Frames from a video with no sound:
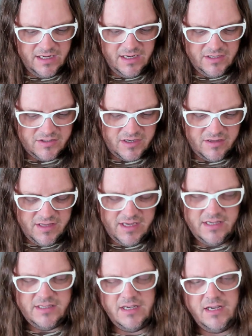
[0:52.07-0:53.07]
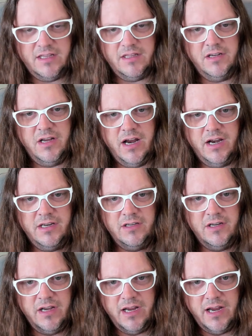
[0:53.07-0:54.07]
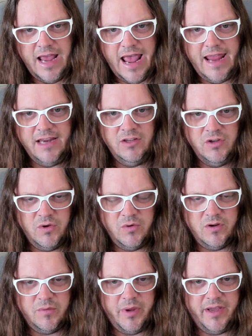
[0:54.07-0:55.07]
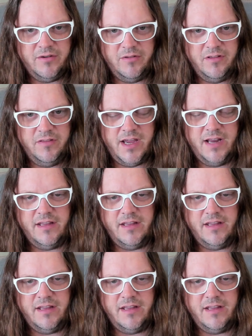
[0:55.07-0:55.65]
So these are a newer pedal than that.